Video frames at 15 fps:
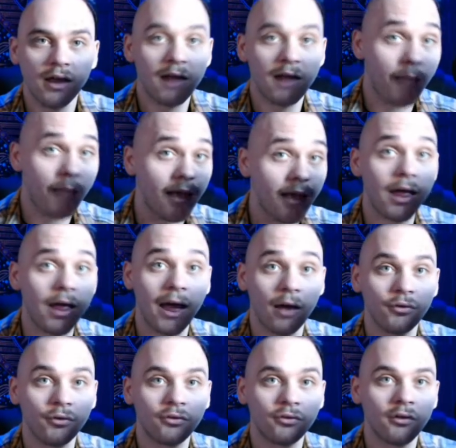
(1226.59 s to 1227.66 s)
and
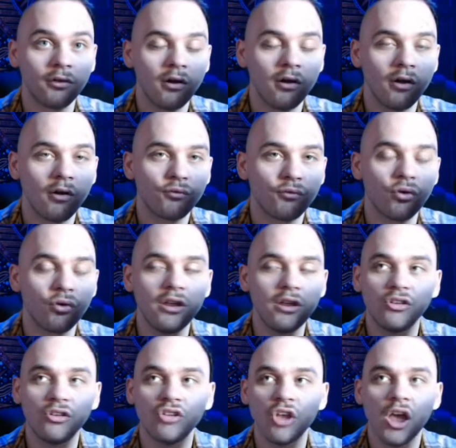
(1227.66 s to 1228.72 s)
bailouts for
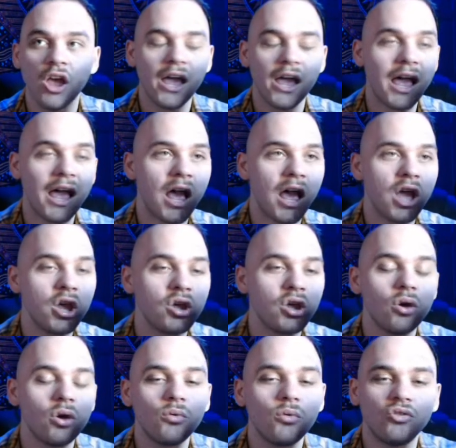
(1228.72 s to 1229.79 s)
these
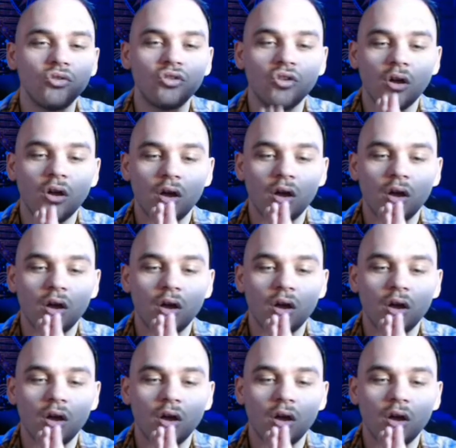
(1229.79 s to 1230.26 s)
huge